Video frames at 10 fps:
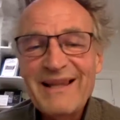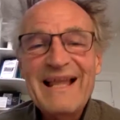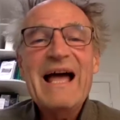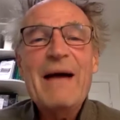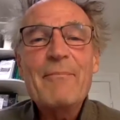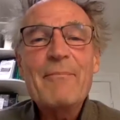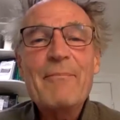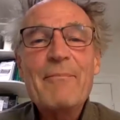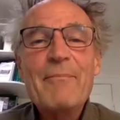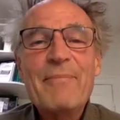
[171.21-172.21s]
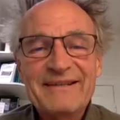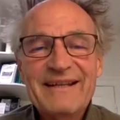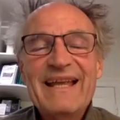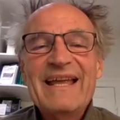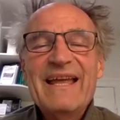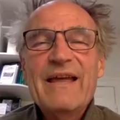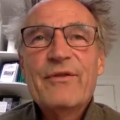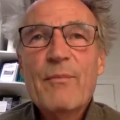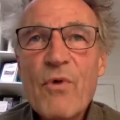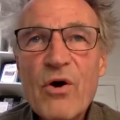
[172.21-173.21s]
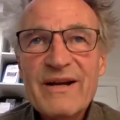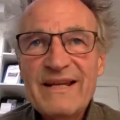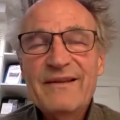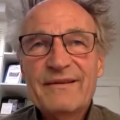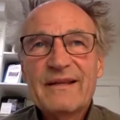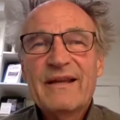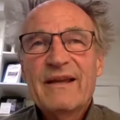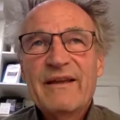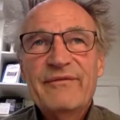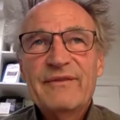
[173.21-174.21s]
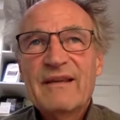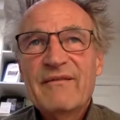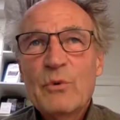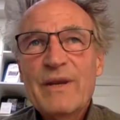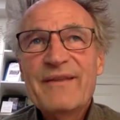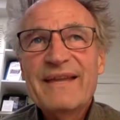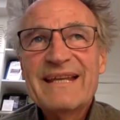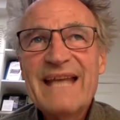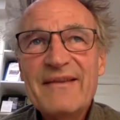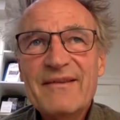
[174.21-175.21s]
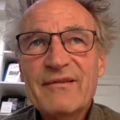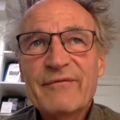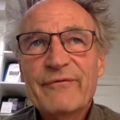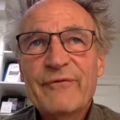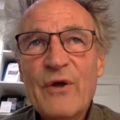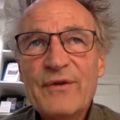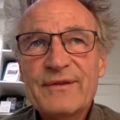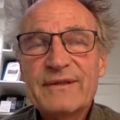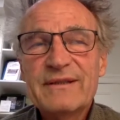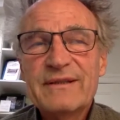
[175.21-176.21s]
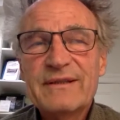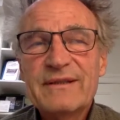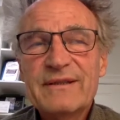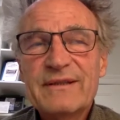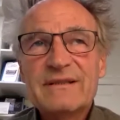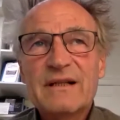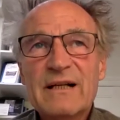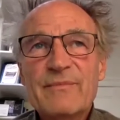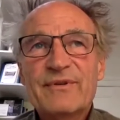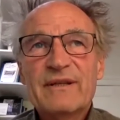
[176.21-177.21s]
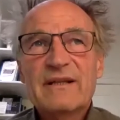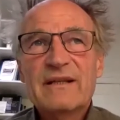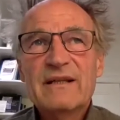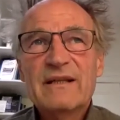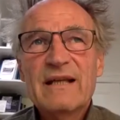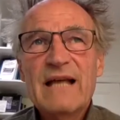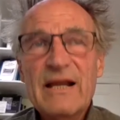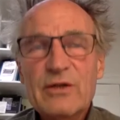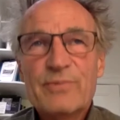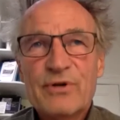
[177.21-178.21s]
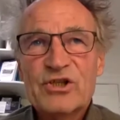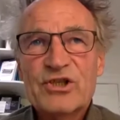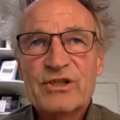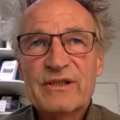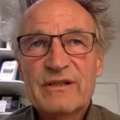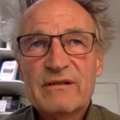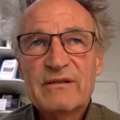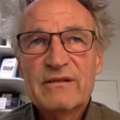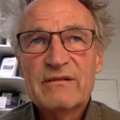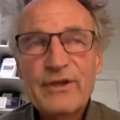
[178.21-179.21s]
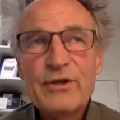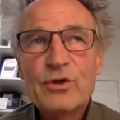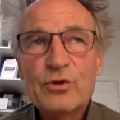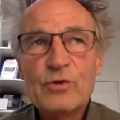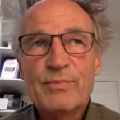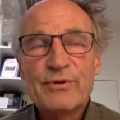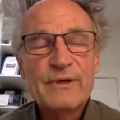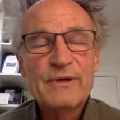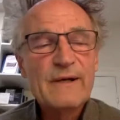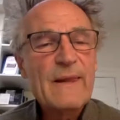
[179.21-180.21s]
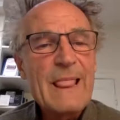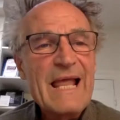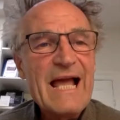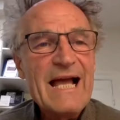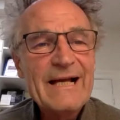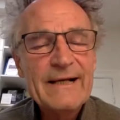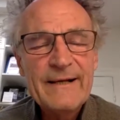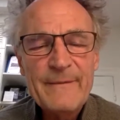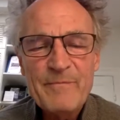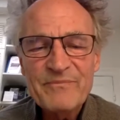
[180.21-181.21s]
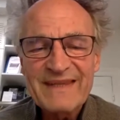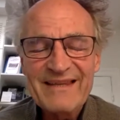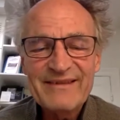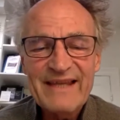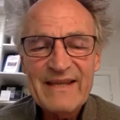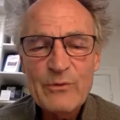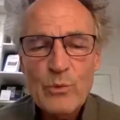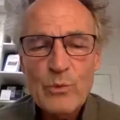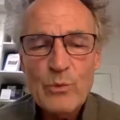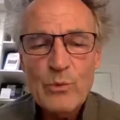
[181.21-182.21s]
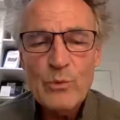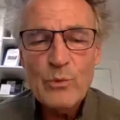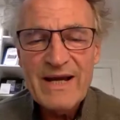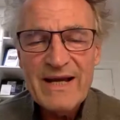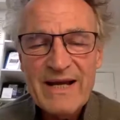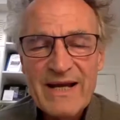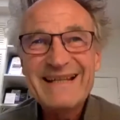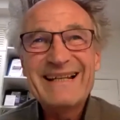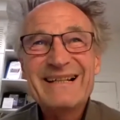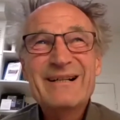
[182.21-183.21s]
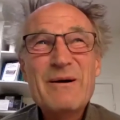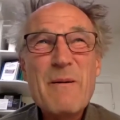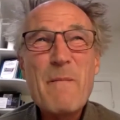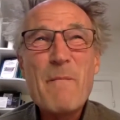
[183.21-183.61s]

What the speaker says: But the more is when they get the first times acupuncture, also in a group, they were more